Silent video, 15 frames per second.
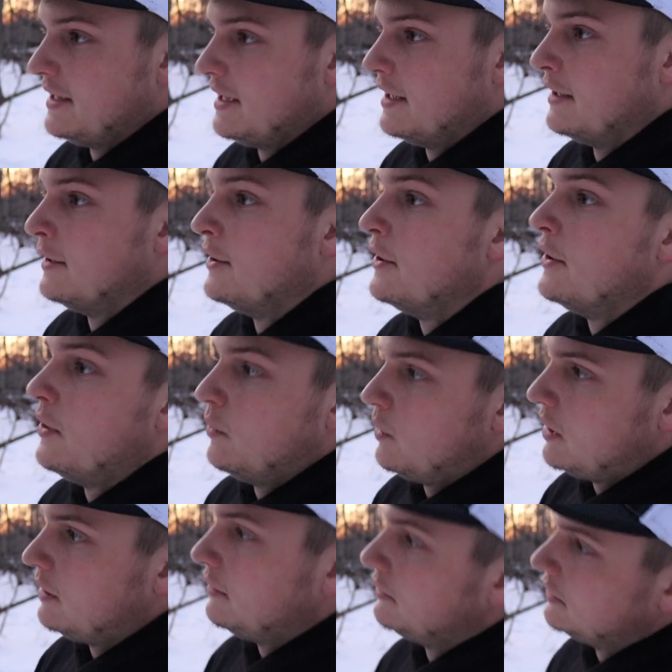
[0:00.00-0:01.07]

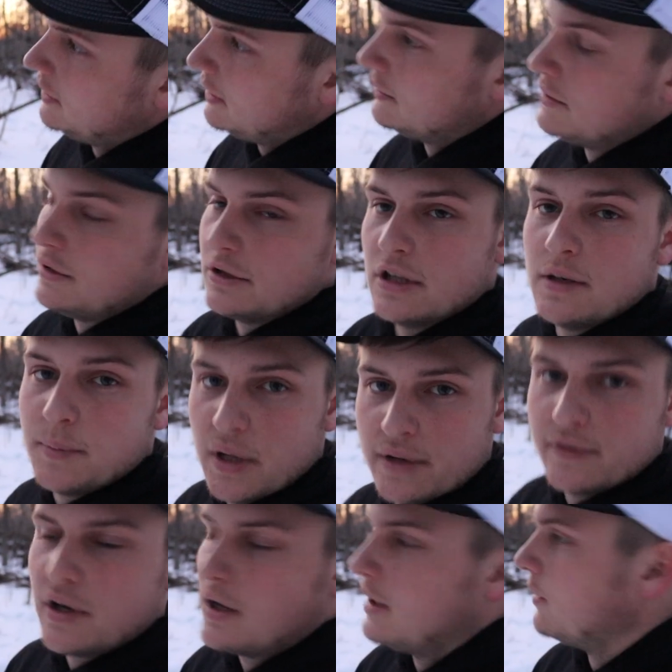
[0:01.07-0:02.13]
well, you know, you shouldn't be
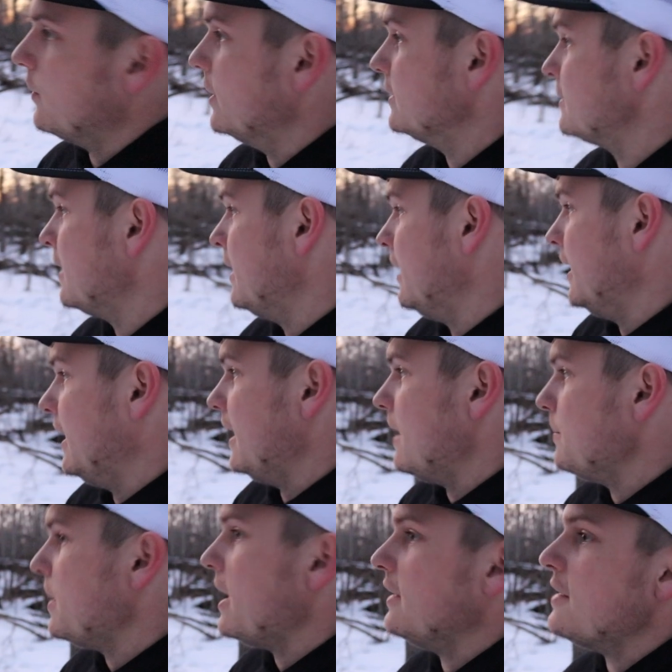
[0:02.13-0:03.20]
over here anyways. And
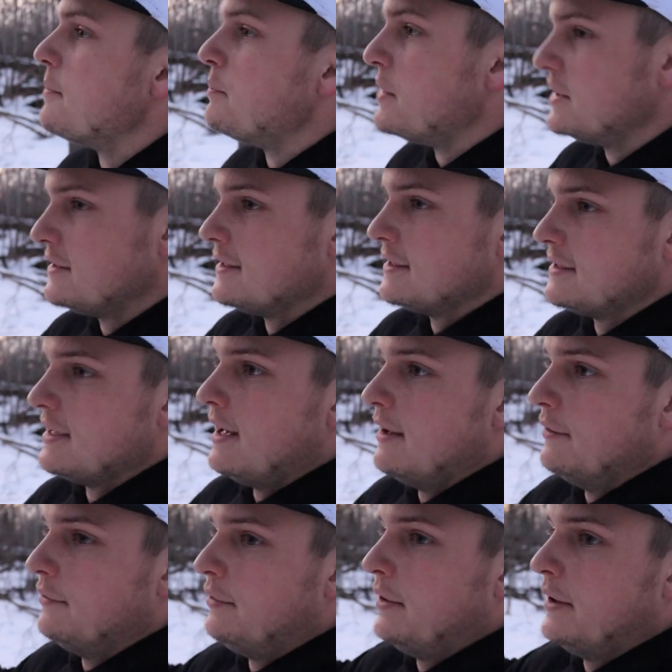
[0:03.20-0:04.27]
I'm not in the business
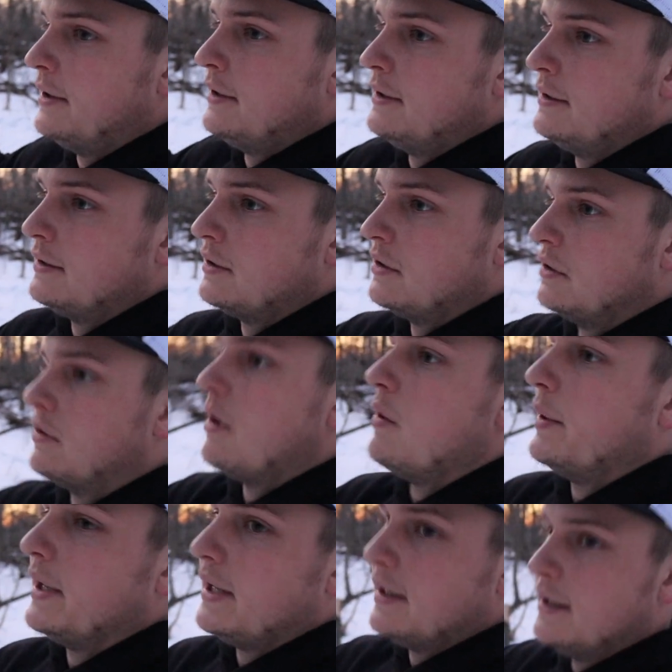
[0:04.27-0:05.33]
of
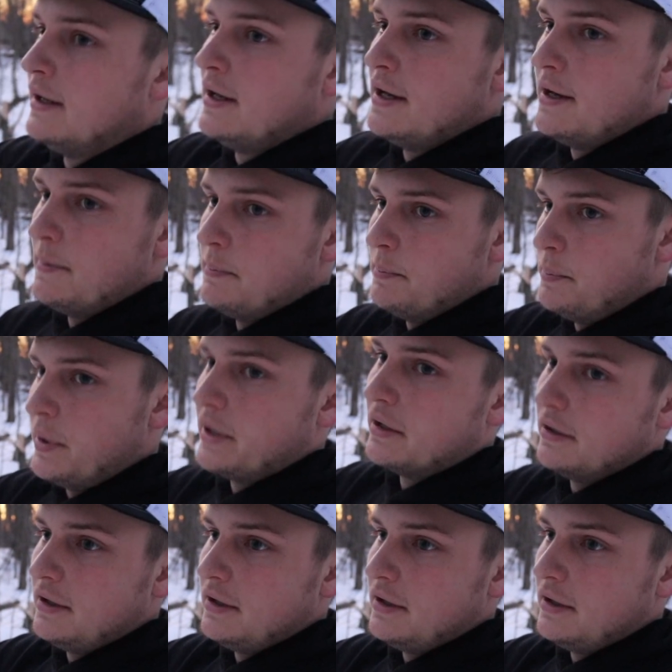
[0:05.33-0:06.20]
growing bigger